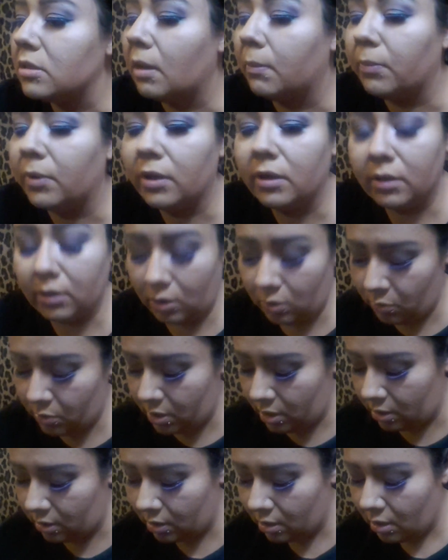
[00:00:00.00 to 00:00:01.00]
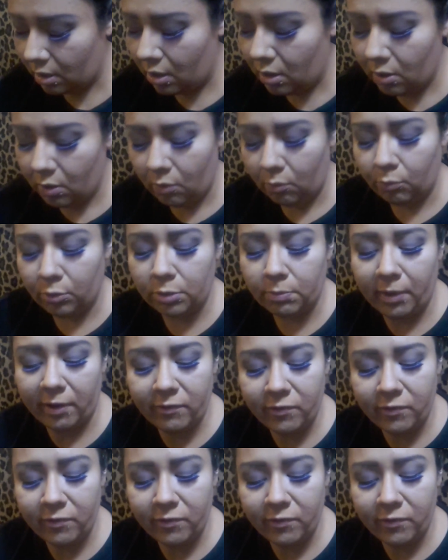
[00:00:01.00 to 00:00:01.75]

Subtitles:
I'm gonna go in with my